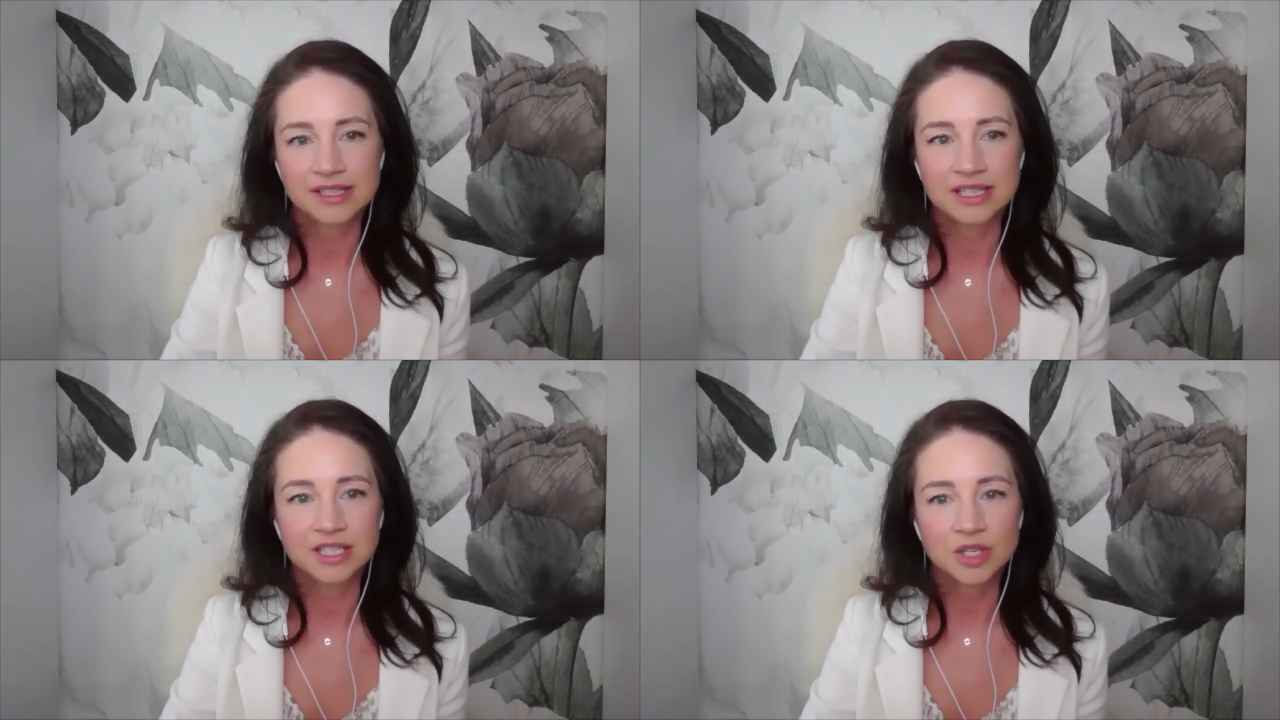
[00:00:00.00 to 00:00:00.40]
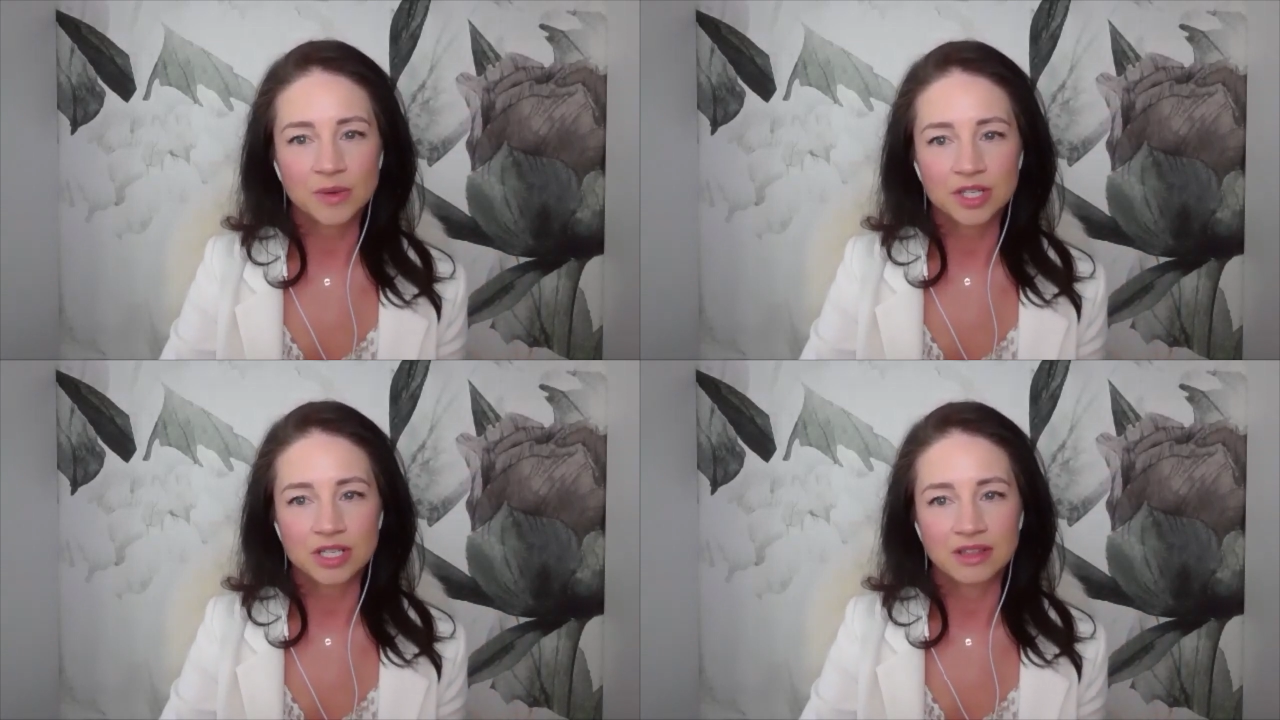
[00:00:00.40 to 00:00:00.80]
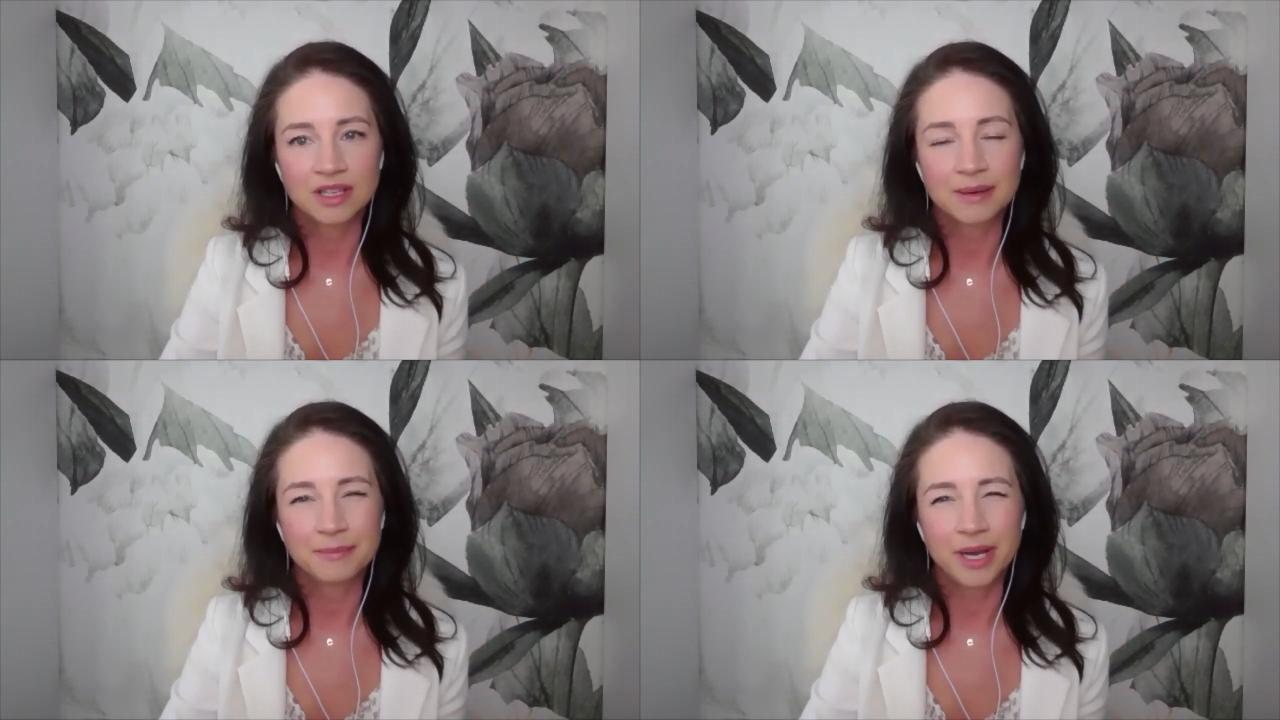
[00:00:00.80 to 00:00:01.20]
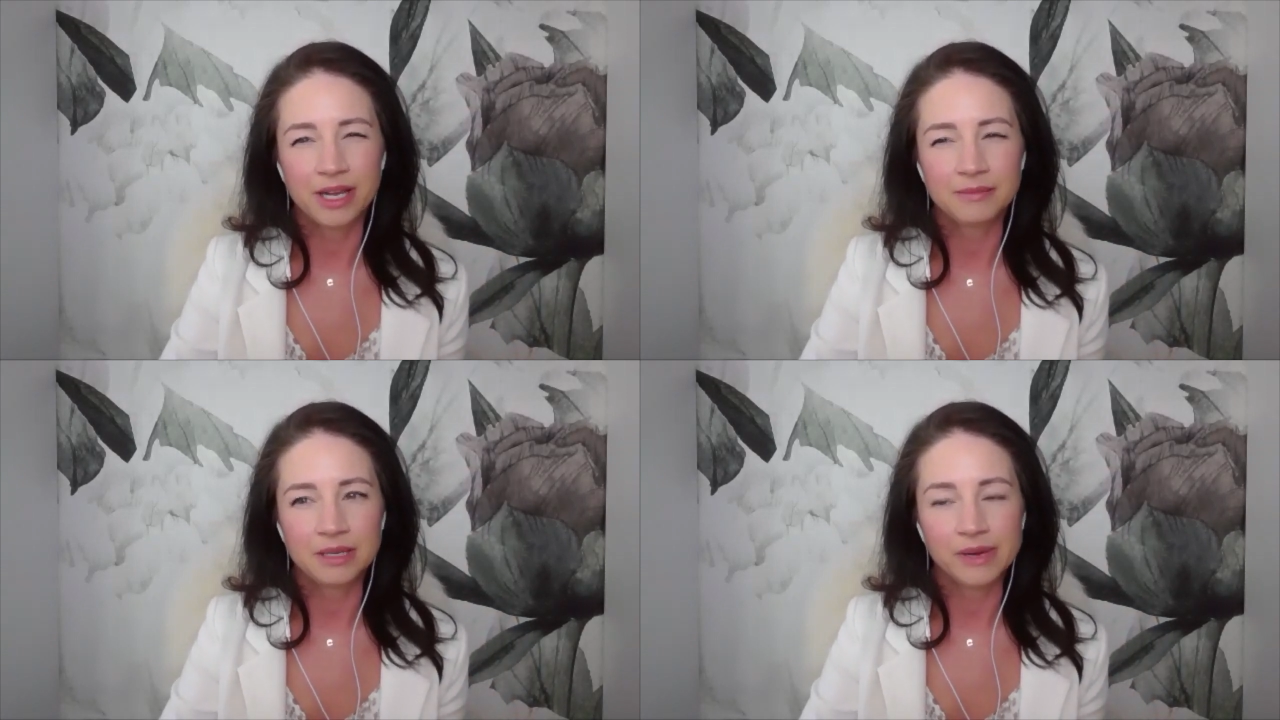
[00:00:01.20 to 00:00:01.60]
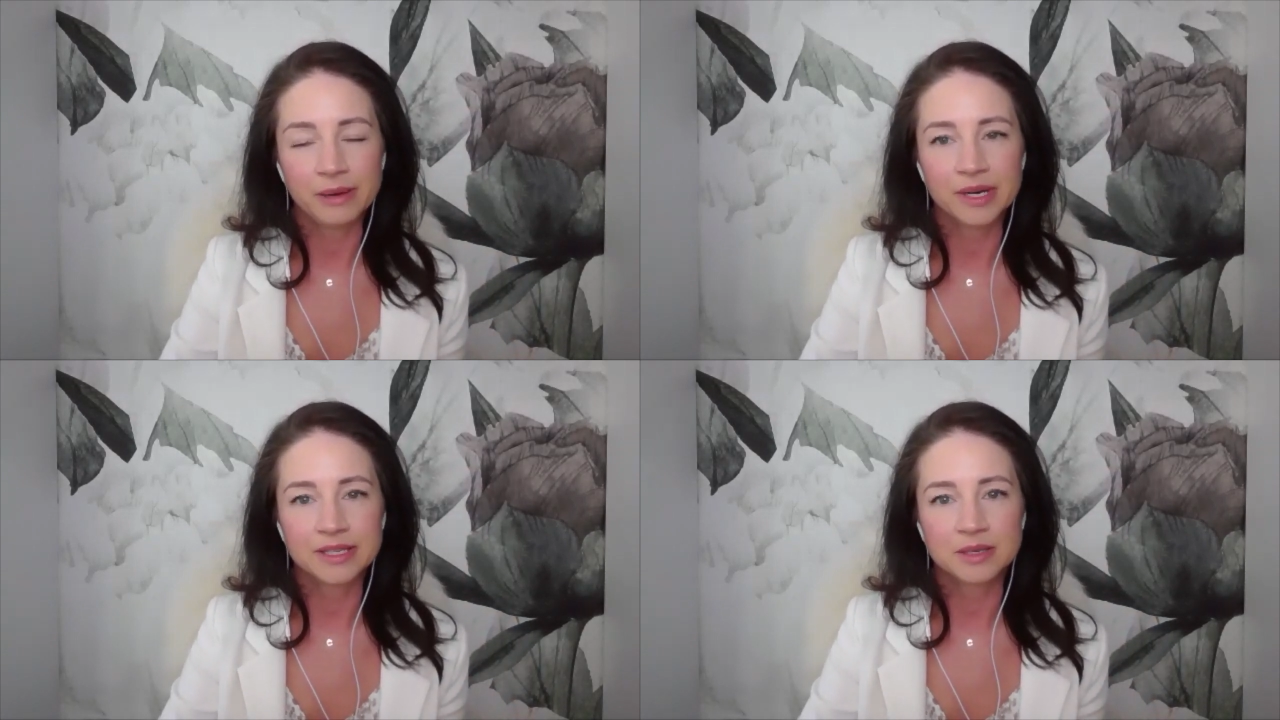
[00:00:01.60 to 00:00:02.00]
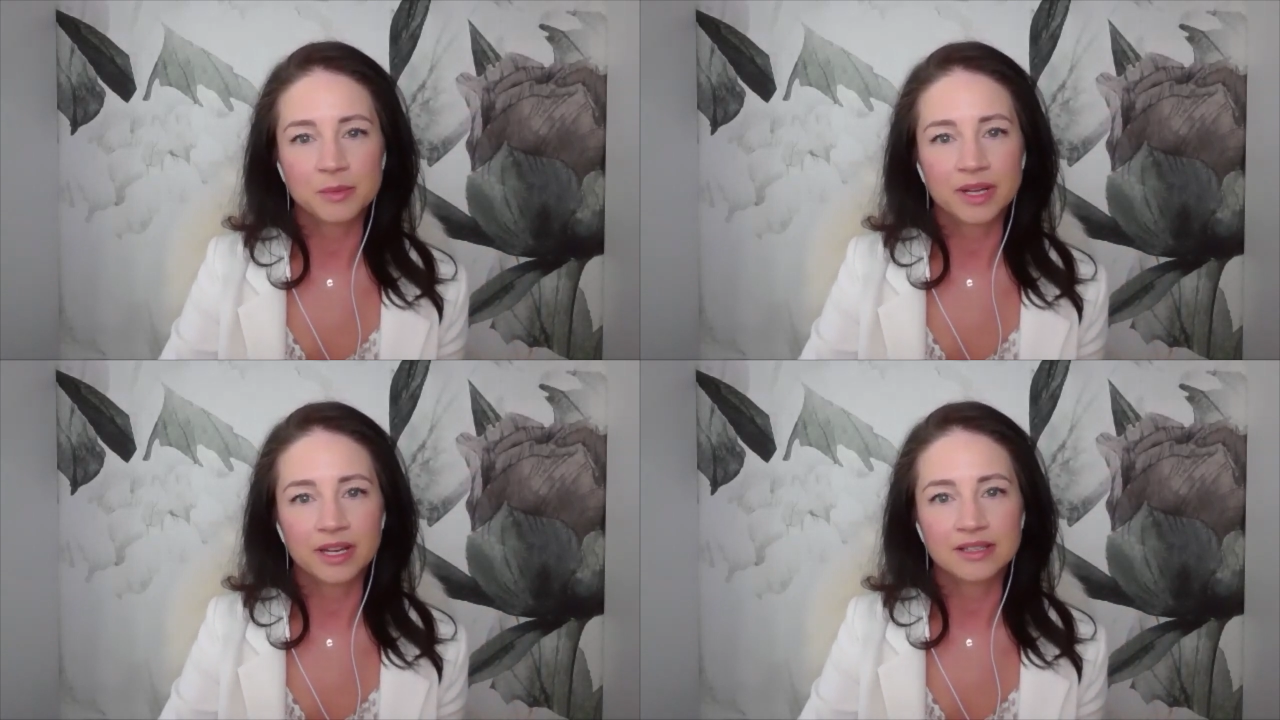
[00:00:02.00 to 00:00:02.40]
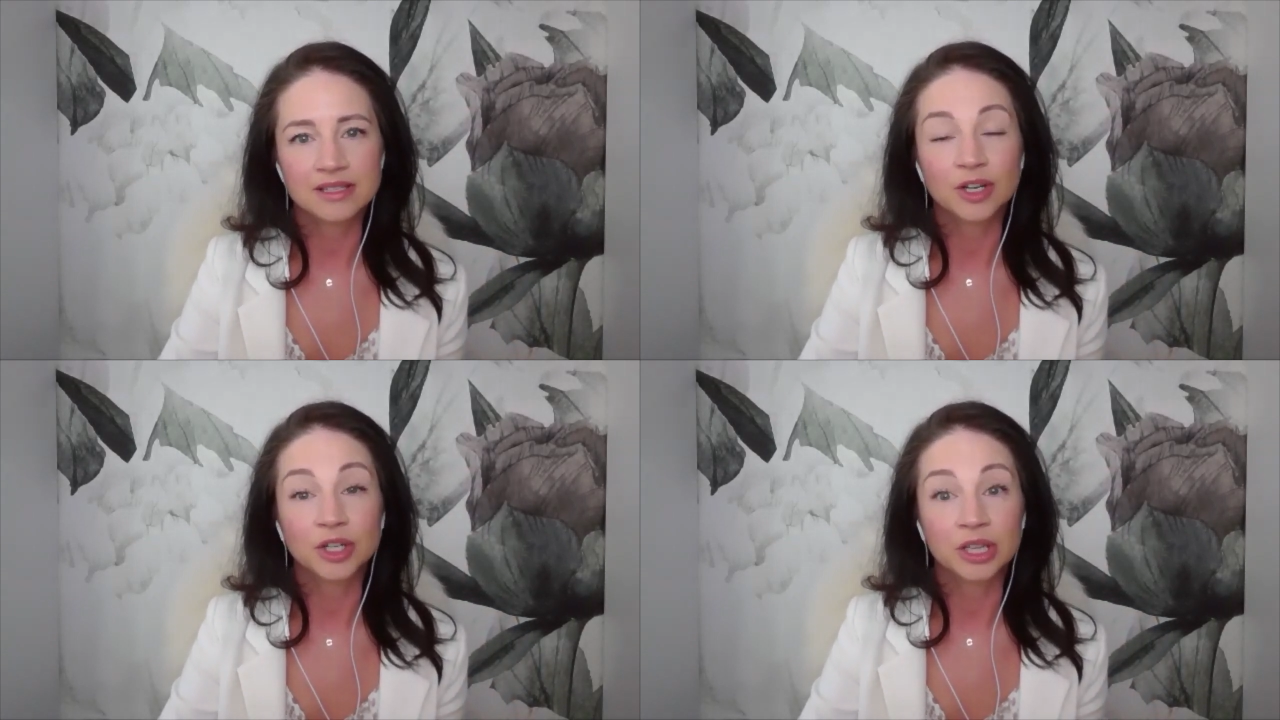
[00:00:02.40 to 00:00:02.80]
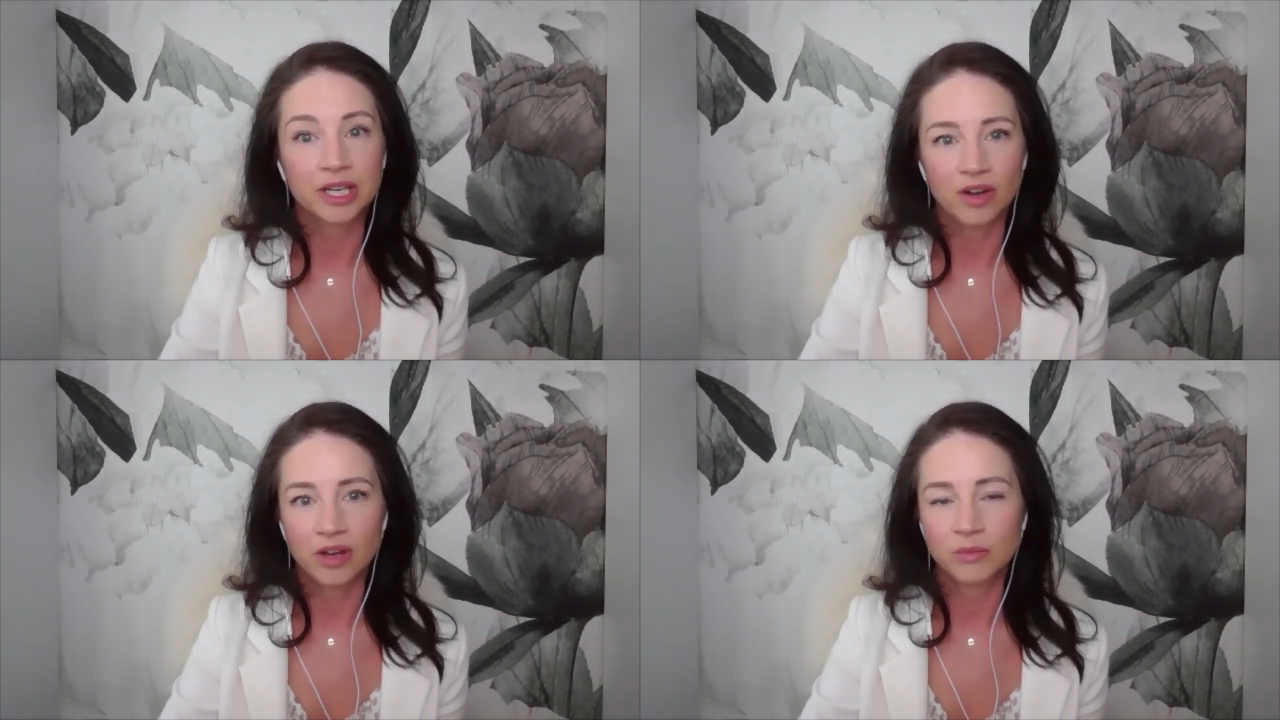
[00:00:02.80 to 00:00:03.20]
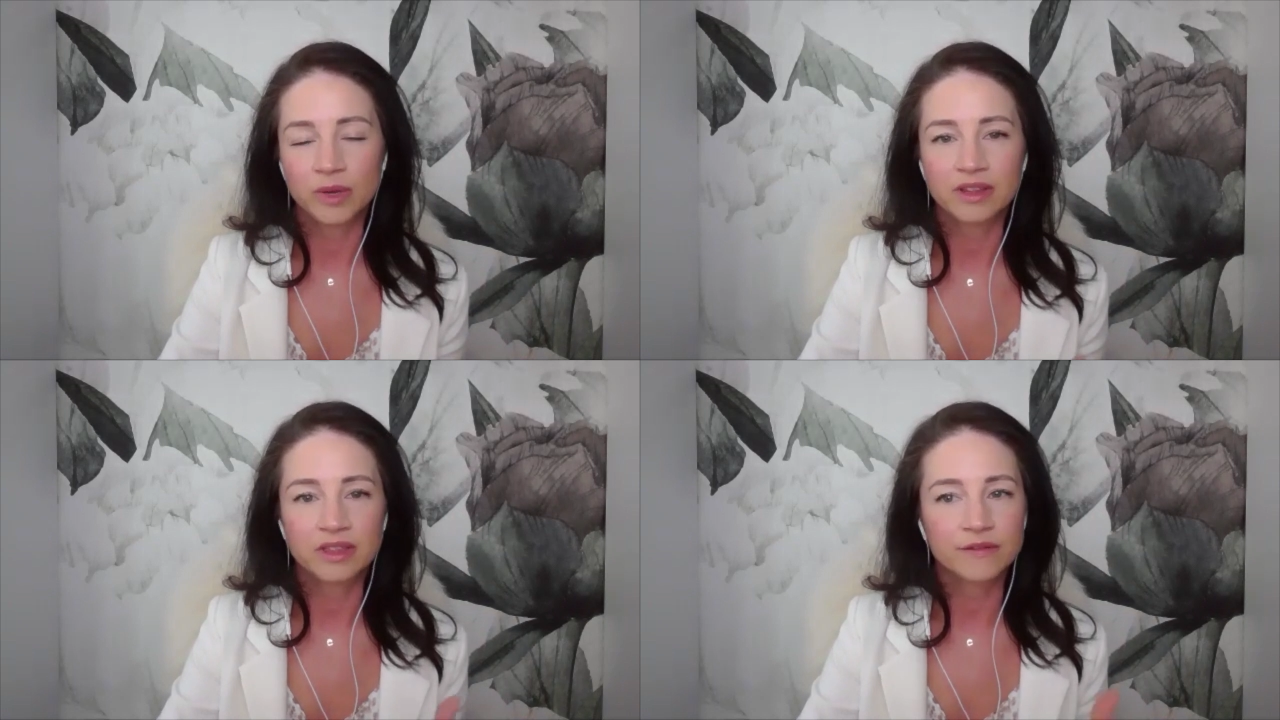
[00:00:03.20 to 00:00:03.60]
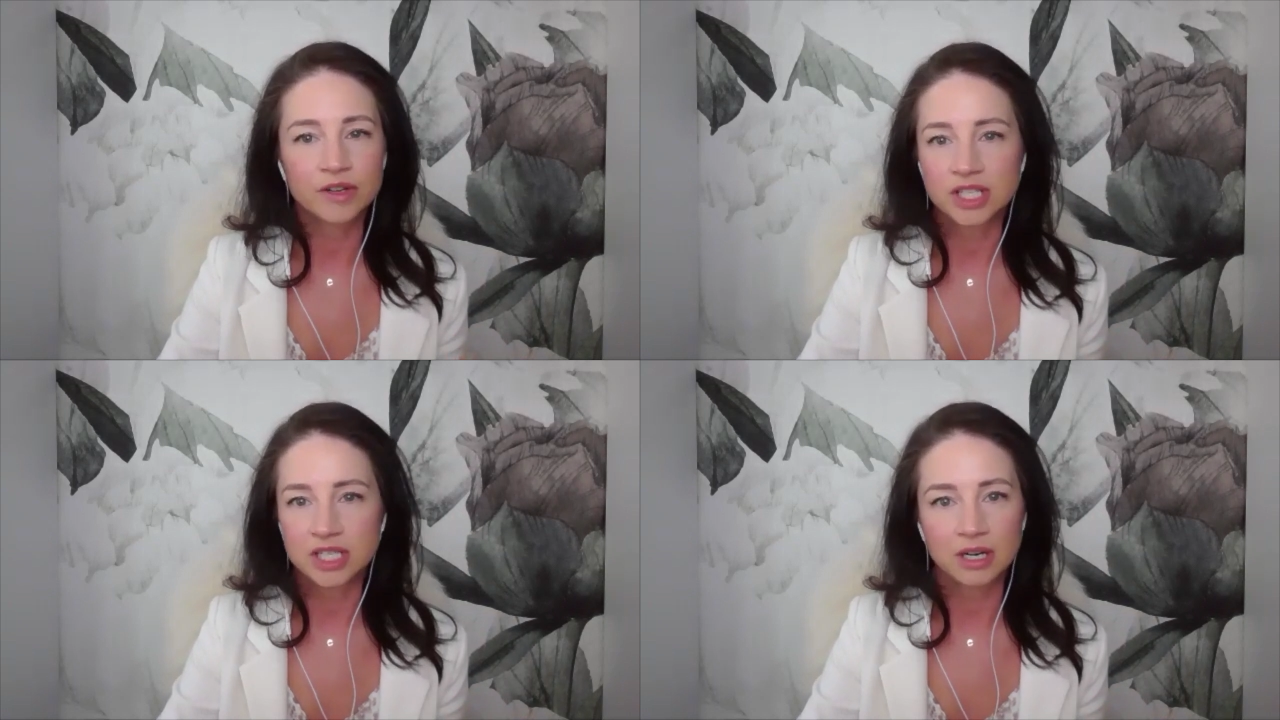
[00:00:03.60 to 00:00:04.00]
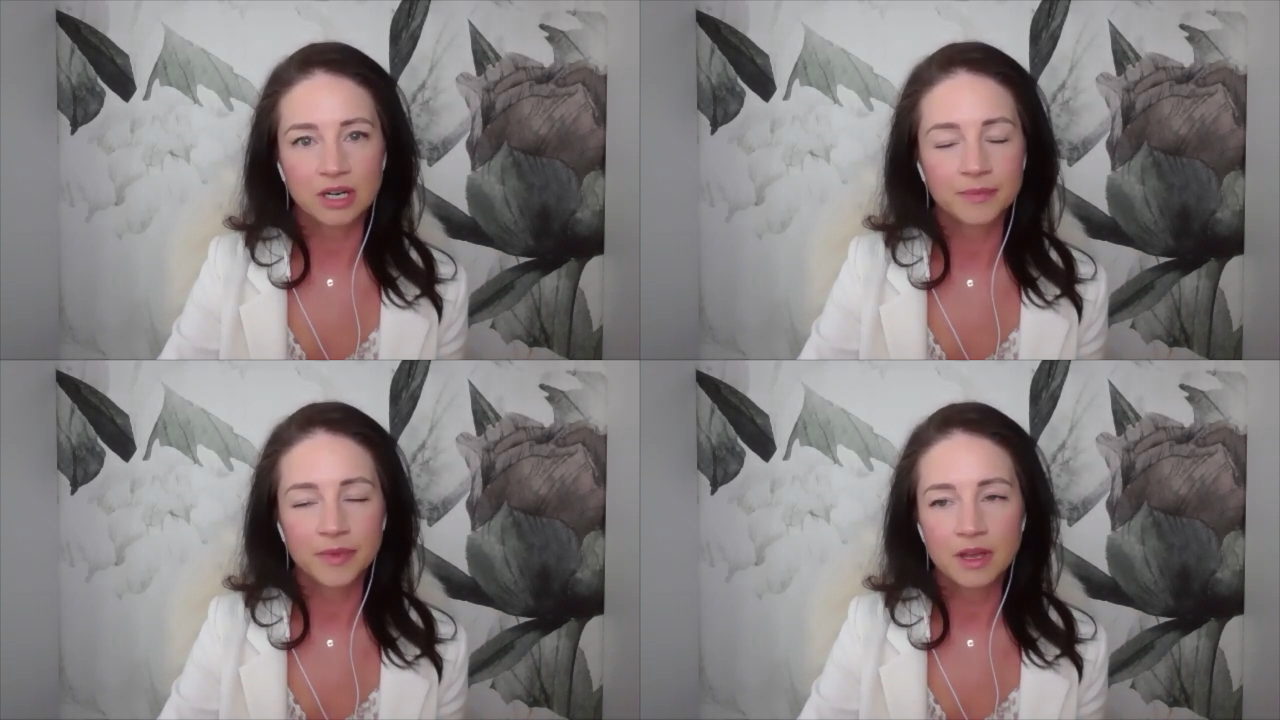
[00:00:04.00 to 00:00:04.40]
this intuition that it might be my breast implants early on within the first year.